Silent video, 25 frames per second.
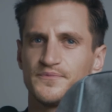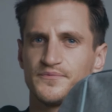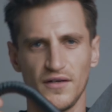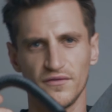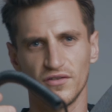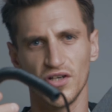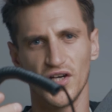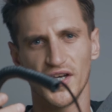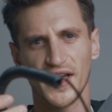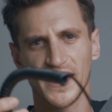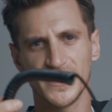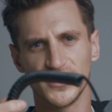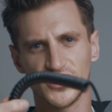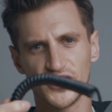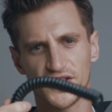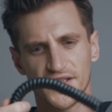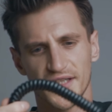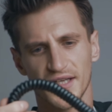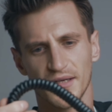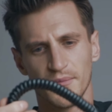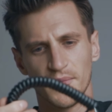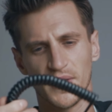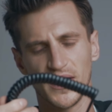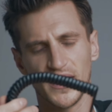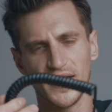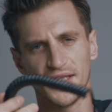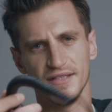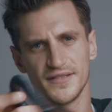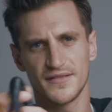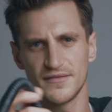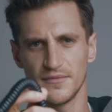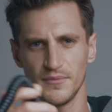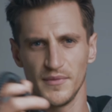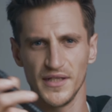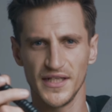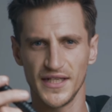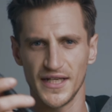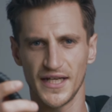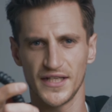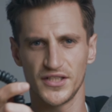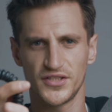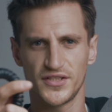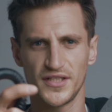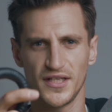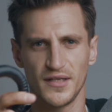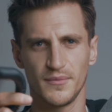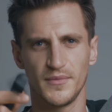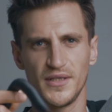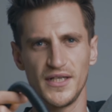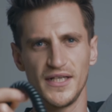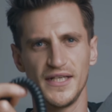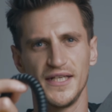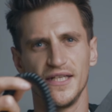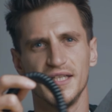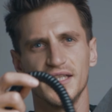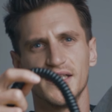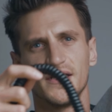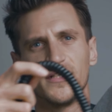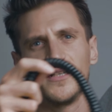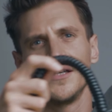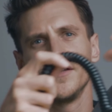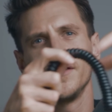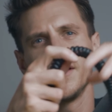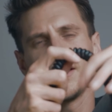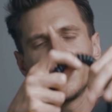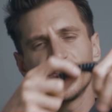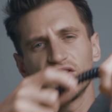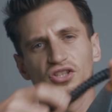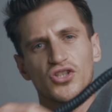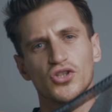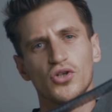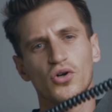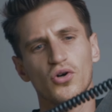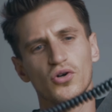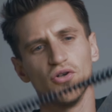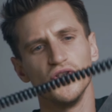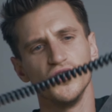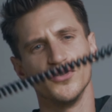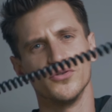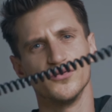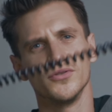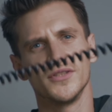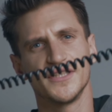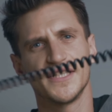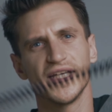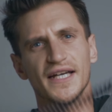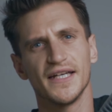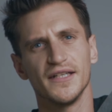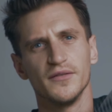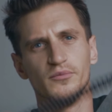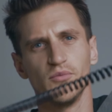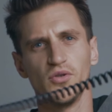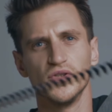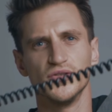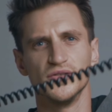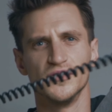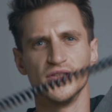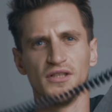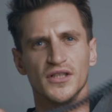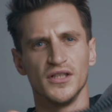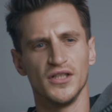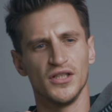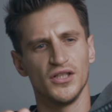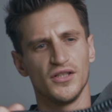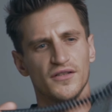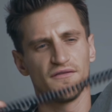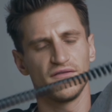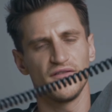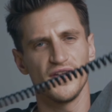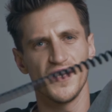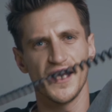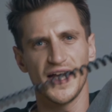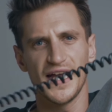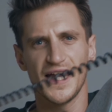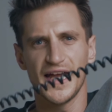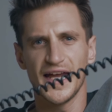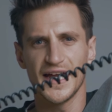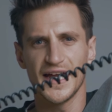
I've got an HDMI to mini HDMI here, and that's coiled cable for that